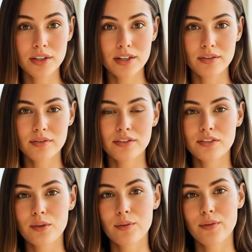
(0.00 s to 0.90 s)
"Get
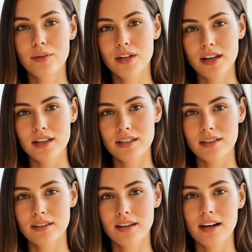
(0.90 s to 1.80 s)
out," I
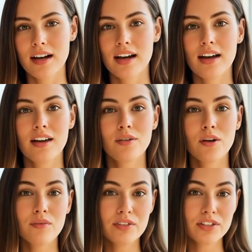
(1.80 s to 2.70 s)
whispered.
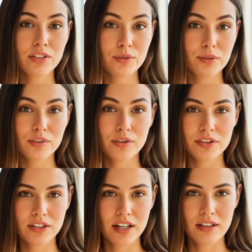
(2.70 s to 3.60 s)
"Don't be
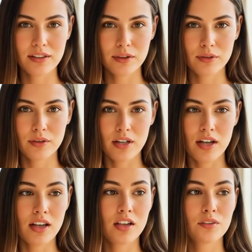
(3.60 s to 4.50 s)
foolish."
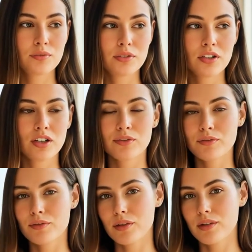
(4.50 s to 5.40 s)
Victoria
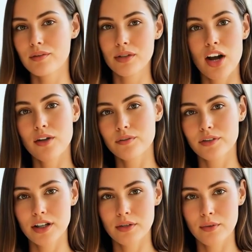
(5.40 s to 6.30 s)
frowned.
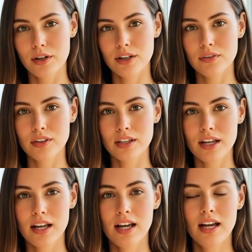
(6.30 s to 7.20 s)
"Consider Lily's
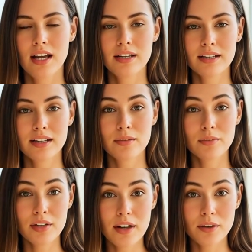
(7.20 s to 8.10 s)
future."
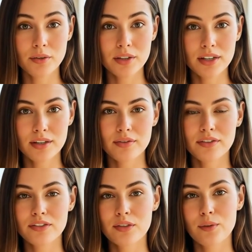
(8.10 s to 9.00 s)
"I am."
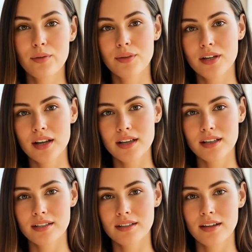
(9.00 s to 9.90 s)
I stood up.
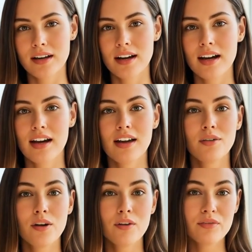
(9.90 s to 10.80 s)
"She
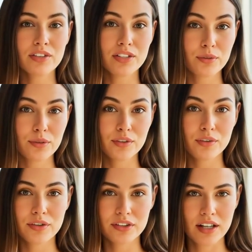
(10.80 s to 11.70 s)
deserves better than people
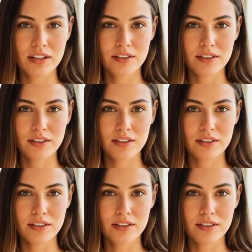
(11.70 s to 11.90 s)
who only